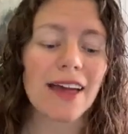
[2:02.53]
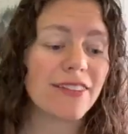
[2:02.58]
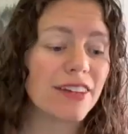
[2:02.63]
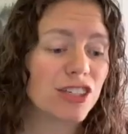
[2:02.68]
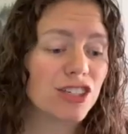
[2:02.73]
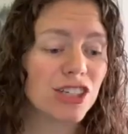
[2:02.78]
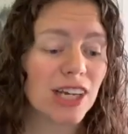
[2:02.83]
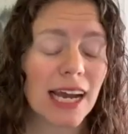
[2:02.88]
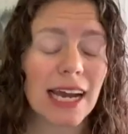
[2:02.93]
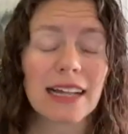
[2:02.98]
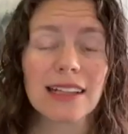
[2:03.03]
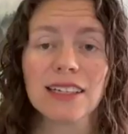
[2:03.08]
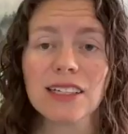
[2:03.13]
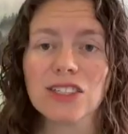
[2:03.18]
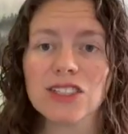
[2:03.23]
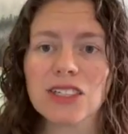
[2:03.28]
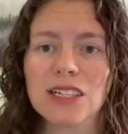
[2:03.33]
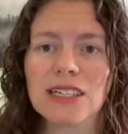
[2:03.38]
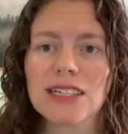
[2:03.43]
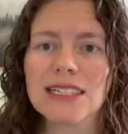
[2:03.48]
And the
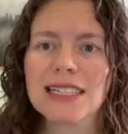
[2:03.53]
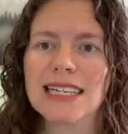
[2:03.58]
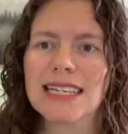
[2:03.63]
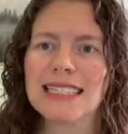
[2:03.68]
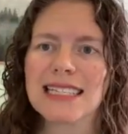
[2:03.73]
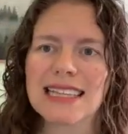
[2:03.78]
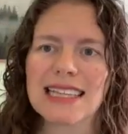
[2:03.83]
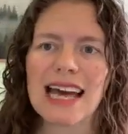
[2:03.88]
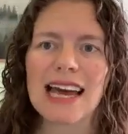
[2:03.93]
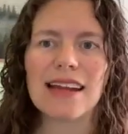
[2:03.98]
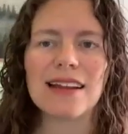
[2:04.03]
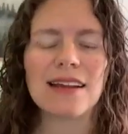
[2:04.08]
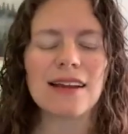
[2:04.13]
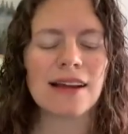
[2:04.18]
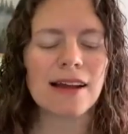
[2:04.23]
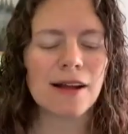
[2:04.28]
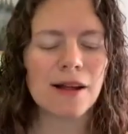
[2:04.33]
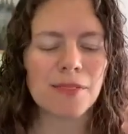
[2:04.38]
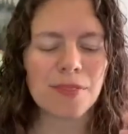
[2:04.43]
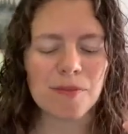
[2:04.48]
challenge is that
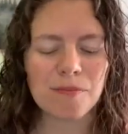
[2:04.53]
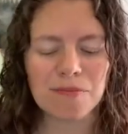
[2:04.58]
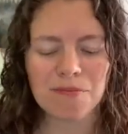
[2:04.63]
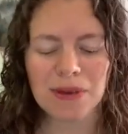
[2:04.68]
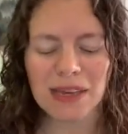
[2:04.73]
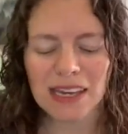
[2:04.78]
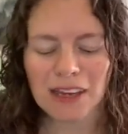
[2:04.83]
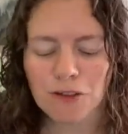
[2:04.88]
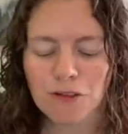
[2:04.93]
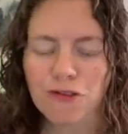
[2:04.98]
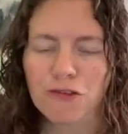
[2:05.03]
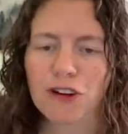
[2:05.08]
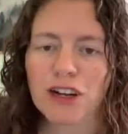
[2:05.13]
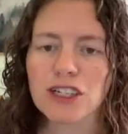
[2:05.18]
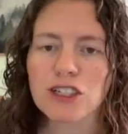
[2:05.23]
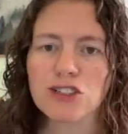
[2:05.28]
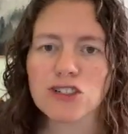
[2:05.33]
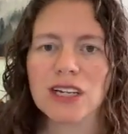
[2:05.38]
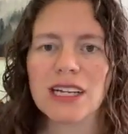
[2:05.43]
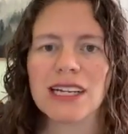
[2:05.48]
being
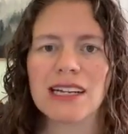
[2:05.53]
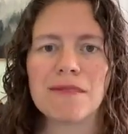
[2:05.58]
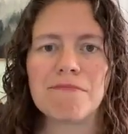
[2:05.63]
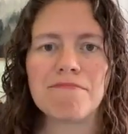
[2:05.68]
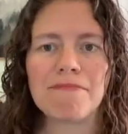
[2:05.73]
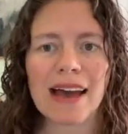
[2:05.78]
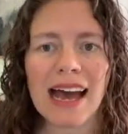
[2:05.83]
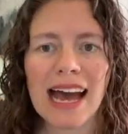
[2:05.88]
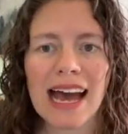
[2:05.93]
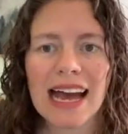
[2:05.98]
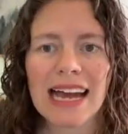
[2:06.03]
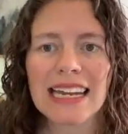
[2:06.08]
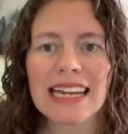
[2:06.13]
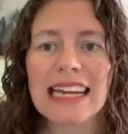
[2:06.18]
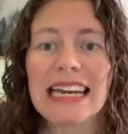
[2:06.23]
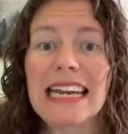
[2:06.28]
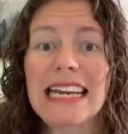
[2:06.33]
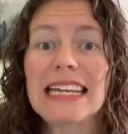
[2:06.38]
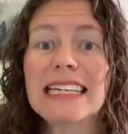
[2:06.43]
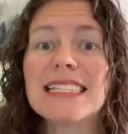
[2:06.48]
frustrated and mad
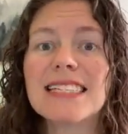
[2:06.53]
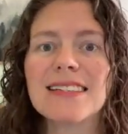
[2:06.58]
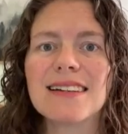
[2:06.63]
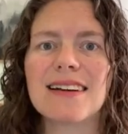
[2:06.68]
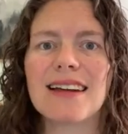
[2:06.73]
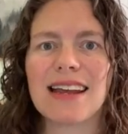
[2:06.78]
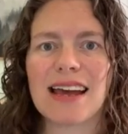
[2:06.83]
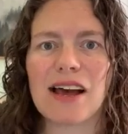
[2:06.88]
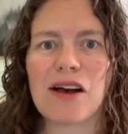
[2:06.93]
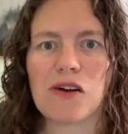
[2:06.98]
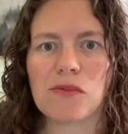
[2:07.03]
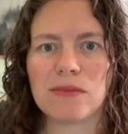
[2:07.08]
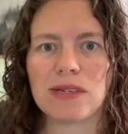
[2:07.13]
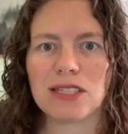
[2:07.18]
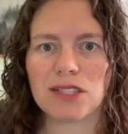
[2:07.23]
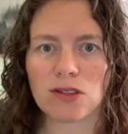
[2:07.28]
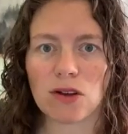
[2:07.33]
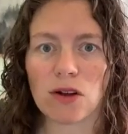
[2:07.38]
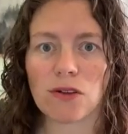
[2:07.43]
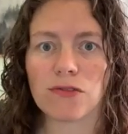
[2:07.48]
isn't going to help me
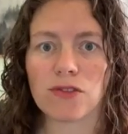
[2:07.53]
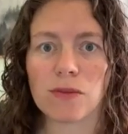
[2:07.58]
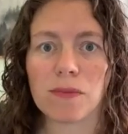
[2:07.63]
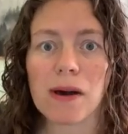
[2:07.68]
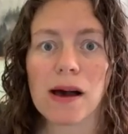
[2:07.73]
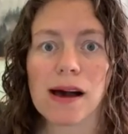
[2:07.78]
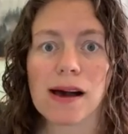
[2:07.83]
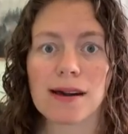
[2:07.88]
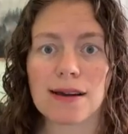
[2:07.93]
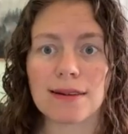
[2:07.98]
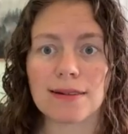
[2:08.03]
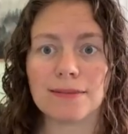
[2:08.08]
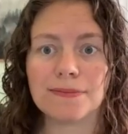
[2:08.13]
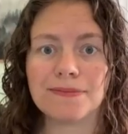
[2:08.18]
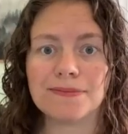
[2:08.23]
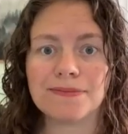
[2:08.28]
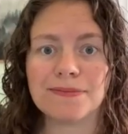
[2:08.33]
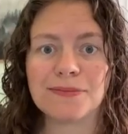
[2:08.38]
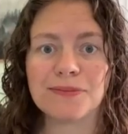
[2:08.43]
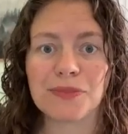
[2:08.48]
solve the bug,
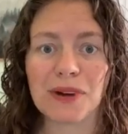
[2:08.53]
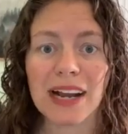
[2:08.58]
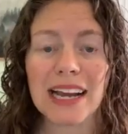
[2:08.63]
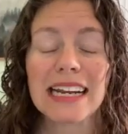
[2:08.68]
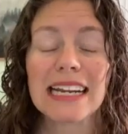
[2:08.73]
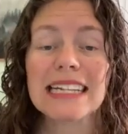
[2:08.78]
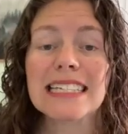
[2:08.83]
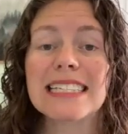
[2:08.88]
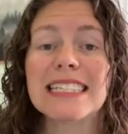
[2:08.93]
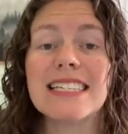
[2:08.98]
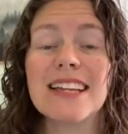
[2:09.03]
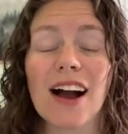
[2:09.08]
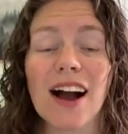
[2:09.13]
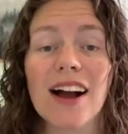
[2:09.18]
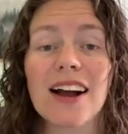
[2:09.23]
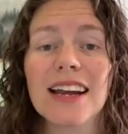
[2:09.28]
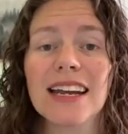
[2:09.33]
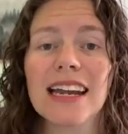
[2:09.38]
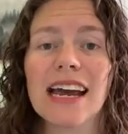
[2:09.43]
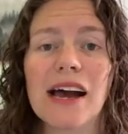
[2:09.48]
right? It's
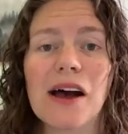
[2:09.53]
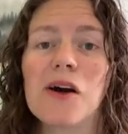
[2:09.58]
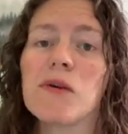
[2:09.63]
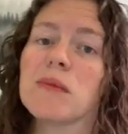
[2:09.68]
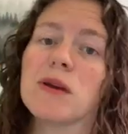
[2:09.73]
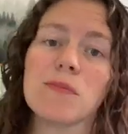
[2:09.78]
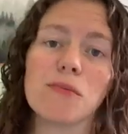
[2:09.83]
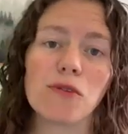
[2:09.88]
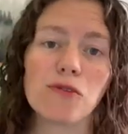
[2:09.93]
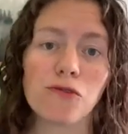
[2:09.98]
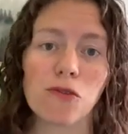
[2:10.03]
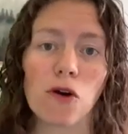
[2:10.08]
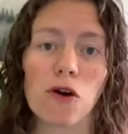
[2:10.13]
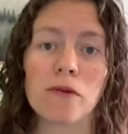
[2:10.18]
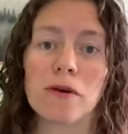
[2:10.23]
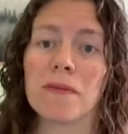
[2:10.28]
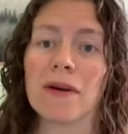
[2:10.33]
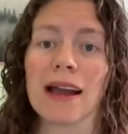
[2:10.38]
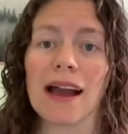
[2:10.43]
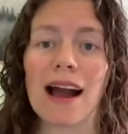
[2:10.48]
not going to help me
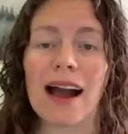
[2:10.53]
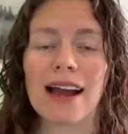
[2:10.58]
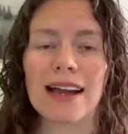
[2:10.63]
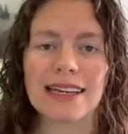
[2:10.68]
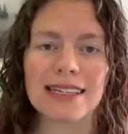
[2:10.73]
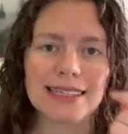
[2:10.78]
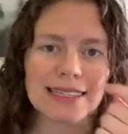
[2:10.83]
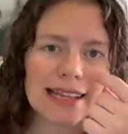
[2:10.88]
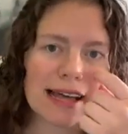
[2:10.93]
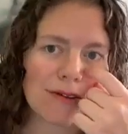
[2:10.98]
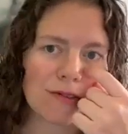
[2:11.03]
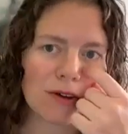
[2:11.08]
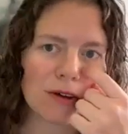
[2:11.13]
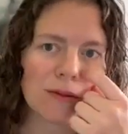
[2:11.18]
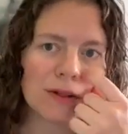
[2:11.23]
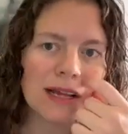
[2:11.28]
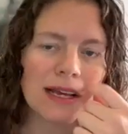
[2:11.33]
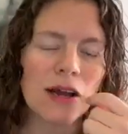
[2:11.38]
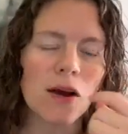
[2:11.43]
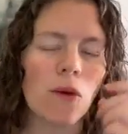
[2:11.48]
perform at my highest
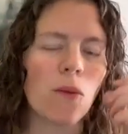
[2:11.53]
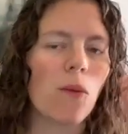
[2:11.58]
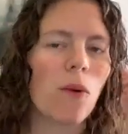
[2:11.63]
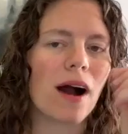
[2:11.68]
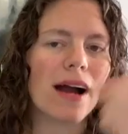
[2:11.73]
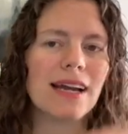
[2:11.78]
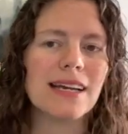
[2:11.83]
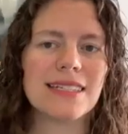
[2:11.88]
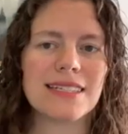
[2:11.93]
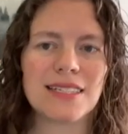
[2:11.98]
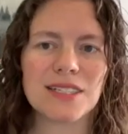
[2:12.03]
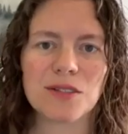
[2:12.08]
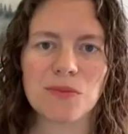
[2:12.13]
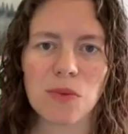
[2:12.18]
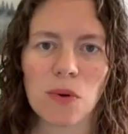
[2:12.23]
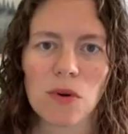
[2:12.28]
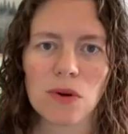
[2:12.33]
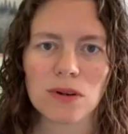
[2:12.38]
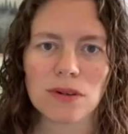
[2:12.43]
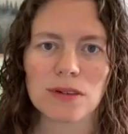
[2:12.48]
level. Why is this
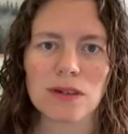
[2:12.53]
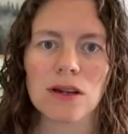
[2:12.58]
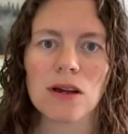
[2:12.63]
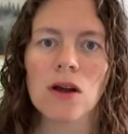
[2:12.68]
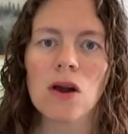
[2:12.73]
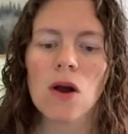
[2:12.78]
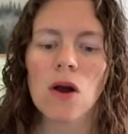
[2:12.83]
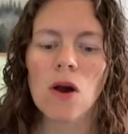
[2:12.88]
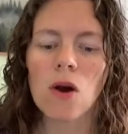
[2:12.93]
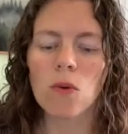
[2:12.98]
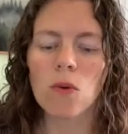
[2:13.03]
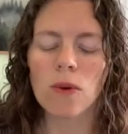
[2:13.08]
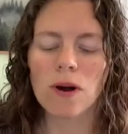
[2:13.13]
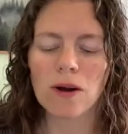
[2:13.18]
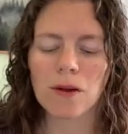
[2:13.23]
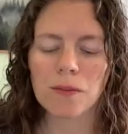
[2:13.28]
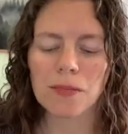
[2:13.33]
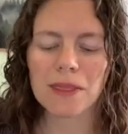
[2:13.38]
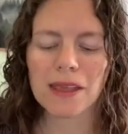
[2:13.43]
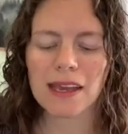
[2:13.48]
important?
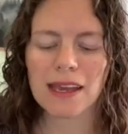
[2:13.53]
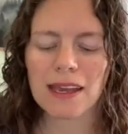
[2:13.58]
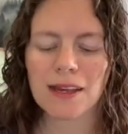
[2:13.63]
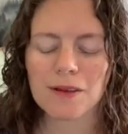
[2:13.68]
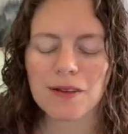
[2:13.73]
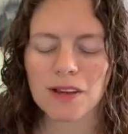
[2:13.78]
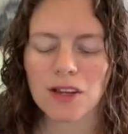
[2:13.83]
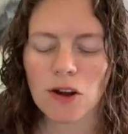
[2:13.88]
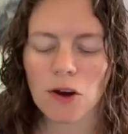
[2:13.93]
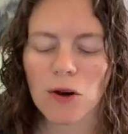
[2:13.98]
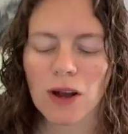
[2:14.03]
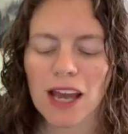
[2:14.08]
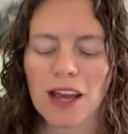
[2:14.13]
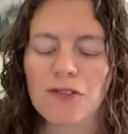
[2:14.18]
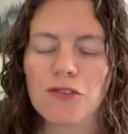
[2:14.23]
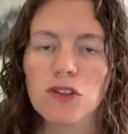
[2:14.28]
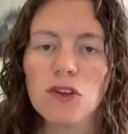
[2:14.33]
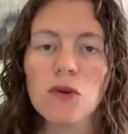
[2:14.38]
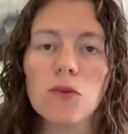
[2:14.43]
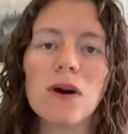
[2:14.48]
Well,
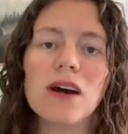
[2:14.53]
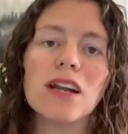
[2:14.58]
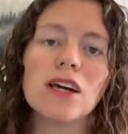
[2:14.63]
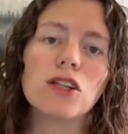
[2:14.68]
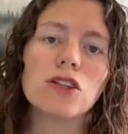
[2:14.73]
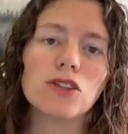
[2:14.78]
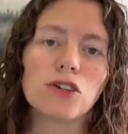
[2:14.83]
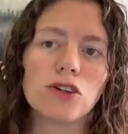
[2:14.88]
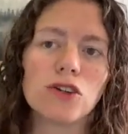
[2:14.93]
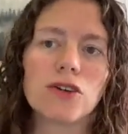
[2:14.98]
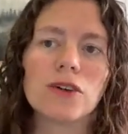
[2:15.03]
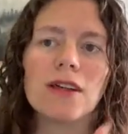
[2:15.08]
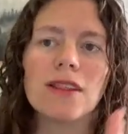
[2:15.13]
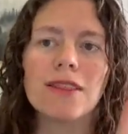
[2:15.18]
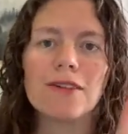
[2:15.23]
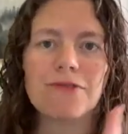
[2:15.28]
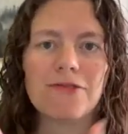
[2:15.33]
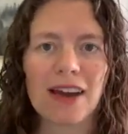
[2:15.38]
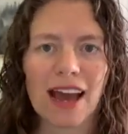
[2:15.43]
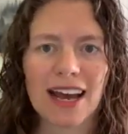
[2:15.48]
if you want to learn
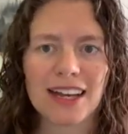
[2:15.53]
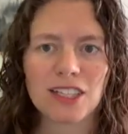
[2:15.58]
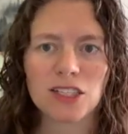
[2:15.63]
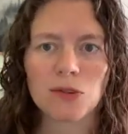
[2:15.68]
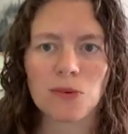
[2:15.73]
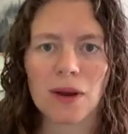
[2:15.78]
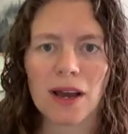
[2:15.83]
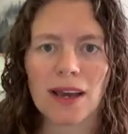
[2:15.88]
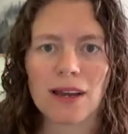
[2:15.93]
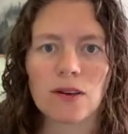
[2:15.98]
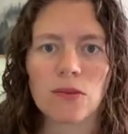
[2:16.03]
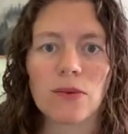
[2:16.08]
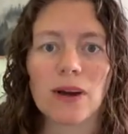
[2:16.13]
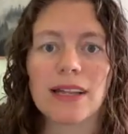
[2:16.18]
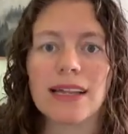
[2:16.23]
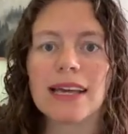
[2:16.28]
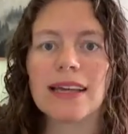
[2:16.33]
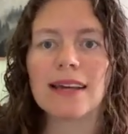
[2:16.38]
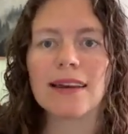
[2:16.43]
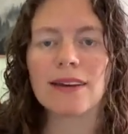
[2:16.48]
the fast way,
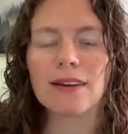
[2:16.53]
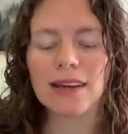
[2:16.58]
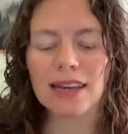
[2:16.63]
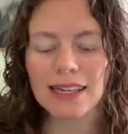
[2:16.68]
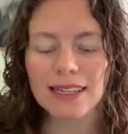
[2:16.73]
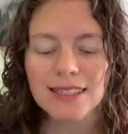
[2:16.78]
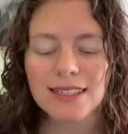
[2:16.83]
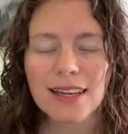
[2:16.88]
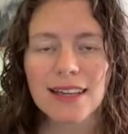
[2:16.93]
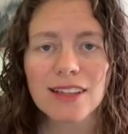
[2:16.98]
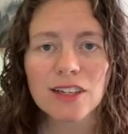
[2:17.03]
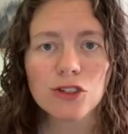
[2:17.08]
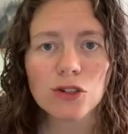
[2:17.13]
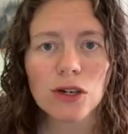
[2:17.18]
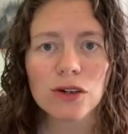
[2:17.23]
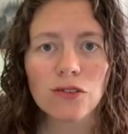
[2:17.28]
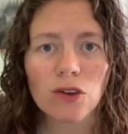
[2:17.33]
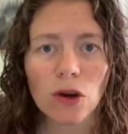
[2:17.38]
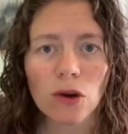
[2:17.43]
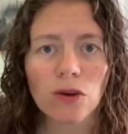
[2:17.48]
right? Like inside the
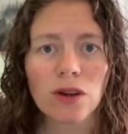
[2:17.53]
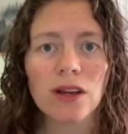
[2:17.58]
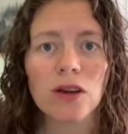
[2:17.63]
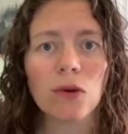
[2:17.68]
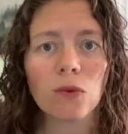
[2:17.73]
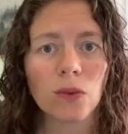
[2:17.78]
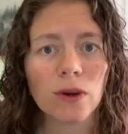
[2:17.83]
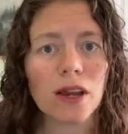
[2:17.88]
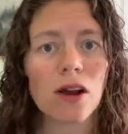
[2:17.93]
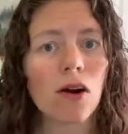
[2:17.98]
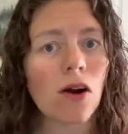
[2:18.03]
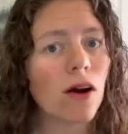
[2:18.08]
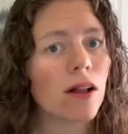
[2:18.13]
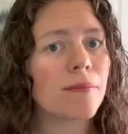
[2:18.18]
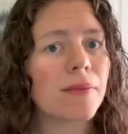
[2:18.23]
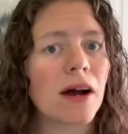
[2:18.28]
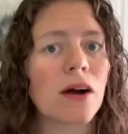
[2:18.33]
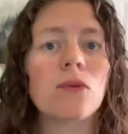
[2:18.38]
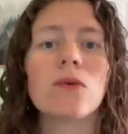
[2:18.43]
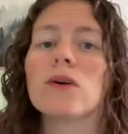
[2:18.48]
Joy of Coding, we are all
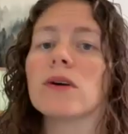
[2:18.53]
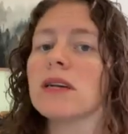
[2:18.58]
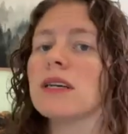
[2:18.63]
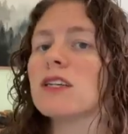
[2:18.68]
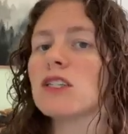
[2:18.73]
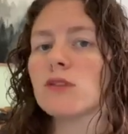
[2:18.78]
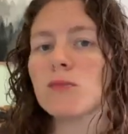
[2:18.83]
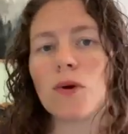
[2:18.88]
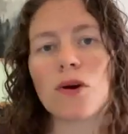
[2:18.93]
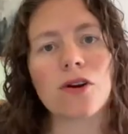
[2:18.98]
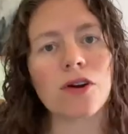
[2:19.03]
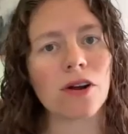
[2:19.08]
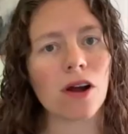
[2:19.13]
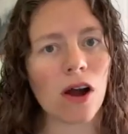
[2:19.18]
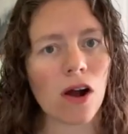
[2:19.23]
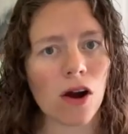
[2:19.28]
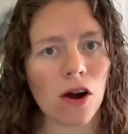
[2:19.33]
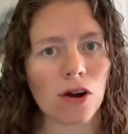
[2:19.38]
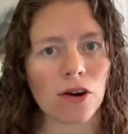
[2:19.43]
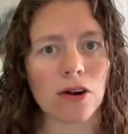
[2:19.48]
about working smarter,
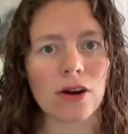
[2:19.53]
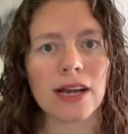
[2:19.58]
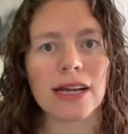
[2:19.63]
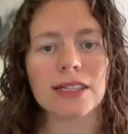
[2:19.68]
not harder.